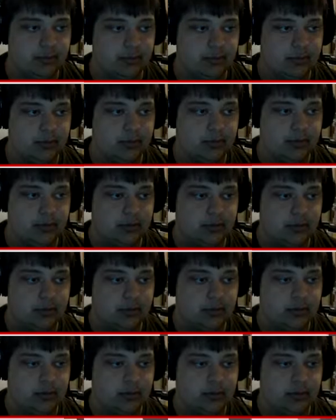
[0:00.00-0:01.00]

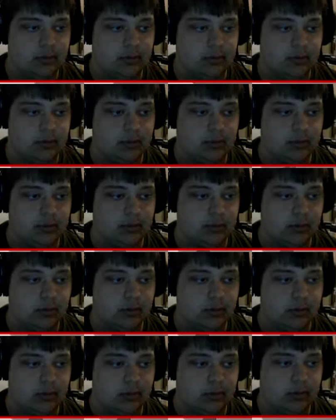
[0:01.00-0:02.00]

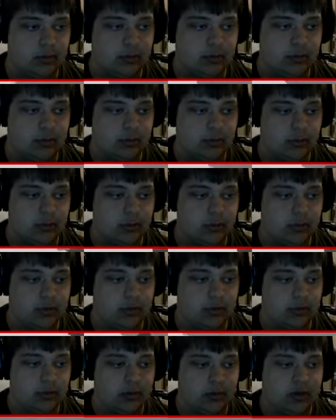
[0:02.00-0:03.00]

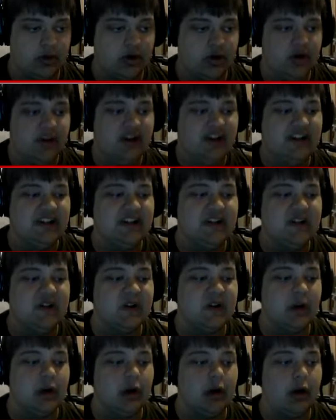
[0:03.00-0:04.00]

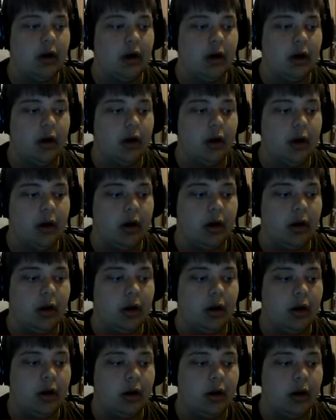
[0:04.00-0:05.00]

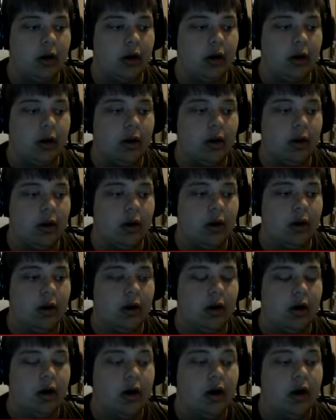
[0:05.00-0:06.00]

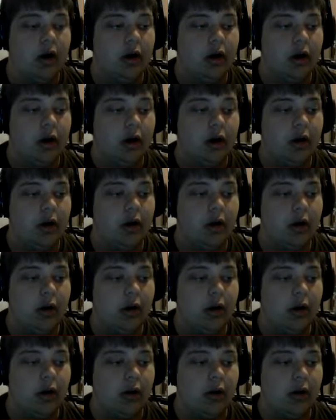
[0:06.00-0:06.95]
Nobody speaks.